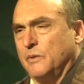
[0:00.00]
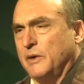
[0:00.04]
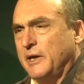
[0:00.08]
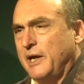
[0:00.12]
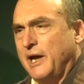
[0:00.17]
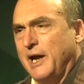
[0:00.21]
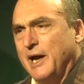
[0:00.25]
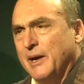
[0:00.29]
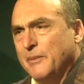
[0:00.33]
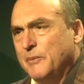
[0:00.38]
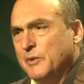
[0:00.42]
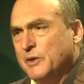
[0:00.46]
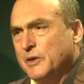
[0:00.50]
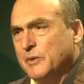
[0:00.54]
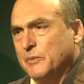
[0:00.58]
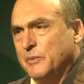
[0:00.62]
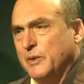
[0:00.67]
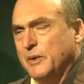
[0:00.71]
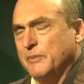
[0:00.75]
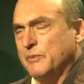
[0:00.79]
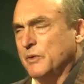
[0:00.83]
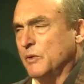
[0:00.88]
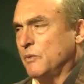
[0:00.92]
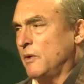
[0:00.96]
what happened to
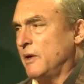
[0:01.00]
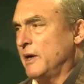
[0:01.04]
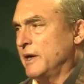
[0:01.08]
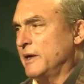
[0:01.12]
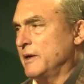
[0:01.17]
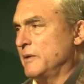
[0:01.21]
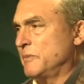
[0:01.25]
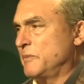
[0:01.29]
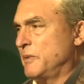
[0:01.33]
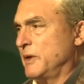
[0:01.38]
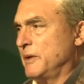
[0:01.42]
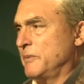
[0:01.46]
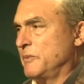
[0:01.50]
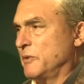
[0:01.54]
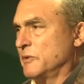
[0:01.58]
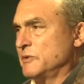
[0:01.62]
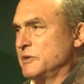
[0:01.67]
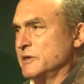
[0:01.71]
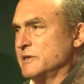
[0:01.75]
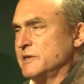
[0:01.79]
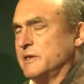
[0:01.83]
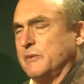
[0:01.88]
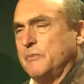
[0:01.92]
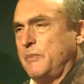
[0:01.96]
people? Why did people
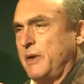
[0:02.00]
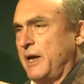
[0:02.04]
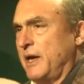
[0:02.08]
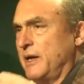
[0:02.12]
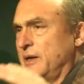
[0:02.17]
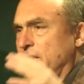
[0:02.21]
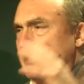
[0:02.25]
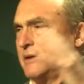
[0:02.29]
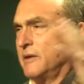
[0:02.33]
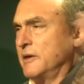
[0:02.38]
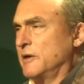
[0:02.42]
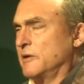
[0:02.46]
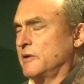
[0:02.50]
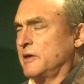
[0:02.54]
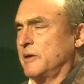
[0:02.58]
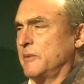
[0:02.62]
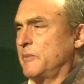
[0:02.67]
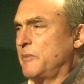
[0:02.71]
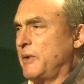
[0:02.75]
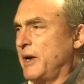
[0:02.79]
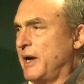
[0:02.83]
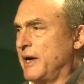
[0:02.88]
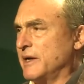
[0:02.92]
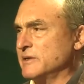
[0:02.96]
just abandon their
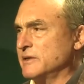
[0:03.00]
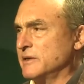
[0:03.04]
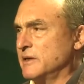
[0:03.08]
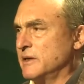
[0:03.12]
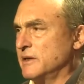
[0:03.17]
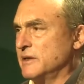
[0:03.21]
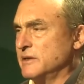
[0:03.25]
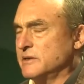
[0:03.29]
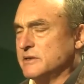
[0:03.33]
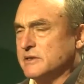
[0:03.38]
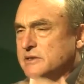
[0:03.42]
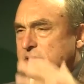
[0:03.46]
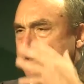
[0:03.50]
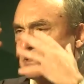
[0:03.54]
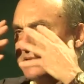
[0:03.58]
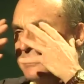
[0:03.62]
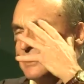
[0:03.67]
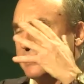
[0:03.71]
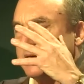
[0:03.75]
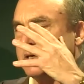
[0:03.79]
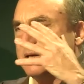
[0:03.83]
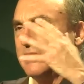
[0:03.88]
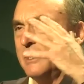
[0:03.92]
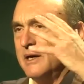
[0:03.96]
capacity to
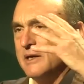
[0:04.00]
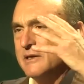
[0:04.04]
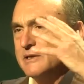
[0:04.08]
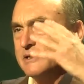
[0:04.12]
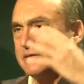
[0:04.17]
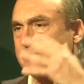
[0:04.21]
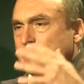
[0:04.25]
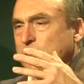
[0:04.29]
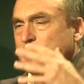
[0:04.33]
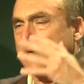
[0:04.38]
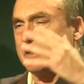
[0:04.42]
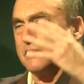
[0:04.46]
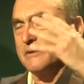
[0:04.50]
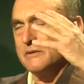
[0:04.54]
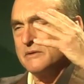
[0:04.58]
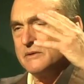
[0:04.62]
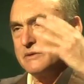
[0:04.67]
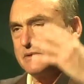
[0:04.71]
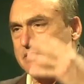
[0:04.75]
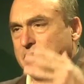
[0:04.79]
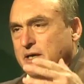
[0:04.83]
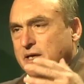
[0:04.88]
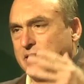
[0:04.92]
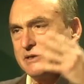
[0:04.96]
see, smell,
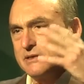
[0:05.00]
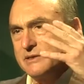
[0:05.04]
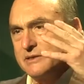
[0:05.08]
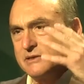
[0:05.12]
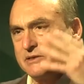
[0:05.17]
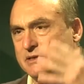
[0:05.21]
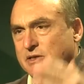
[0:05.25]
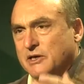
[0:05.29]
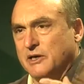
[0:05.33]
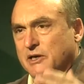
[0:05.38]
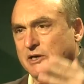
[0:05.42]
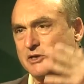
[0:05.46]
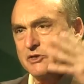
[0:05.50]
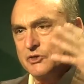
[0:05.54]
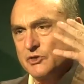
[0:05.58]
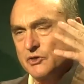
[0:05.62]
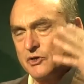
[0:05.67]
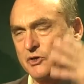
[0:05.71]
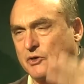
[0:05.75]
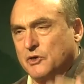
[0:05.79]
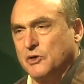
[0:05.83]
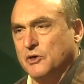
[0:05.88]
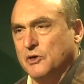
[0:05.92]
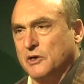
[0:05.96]
taste,
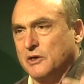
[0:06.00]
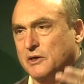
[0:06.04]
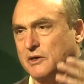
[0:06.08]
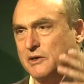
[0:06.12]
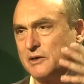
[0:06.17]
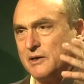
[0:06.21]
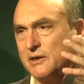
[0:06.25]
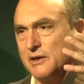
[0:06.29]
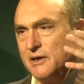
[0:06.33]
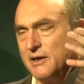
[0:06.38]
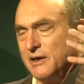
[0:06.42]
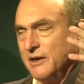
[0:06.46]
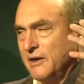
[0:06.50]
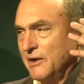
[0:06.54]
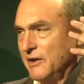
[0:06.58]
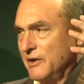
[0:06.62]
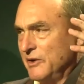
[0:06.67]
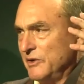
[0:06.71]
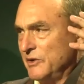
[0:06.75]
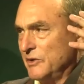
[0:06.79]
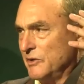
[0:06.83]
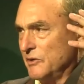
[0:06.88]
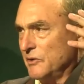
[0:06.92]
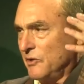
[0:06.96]
touch, cook,
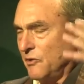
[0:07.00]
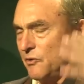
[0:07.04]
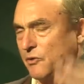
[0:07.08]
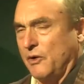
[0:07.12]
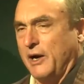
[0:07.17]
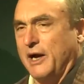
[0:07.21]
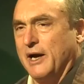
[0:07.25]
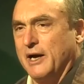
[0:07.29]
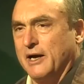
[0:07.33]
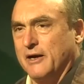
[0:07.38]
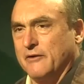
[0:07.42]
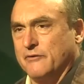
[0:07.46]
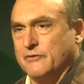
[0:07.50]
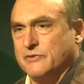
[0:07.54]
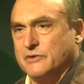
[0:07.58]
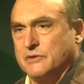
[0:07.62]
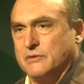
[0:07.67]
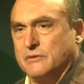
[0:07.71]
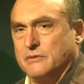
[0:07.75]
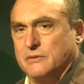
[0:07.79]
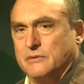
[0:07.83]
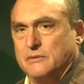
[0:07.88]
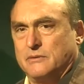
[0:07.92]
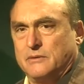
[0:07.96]
you know,
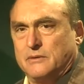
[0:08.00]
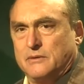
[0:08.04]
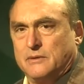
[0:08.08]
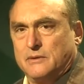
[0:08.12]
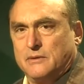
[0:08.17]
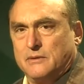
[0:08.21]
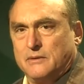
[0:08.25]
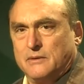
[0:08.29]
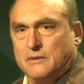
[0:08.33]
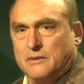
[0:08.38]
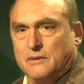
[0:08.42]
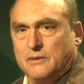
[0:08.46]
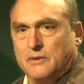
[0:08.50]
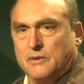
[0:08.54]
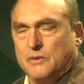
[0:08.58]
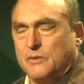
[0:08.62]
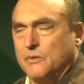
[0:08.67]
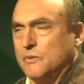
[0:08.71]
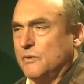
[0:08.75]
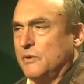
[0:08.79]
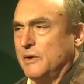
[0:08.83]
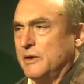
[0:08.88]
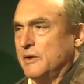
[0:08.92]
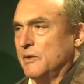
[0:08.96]
craft?
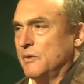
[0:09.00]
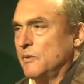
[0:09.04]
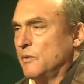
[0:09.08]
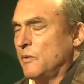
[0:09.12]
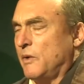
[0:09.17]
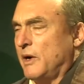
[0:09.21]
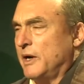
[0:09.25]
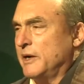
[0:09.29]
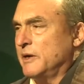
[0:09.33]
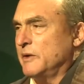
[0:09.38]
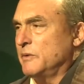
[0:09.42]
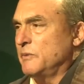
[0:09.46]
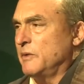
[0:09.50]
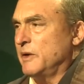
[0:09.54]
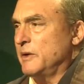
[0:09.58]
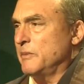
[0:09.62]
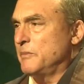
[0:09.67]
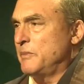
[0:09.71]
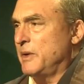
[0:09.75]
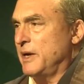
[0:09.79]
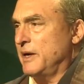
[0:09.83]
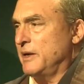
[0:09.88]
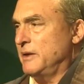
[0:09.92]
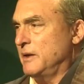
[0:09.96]
What, why did we
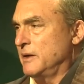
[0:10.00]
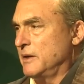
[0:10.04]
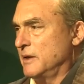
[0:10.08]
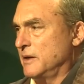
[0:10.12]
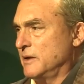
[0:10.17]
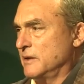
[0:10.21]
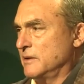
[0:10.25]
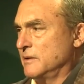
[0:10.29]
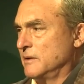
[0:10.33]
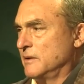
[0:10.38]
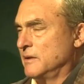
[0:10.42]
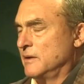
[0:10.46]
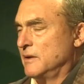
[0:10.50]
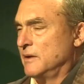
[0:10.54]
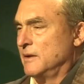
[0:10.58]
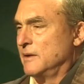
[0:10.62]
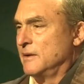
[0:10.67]
abandon it?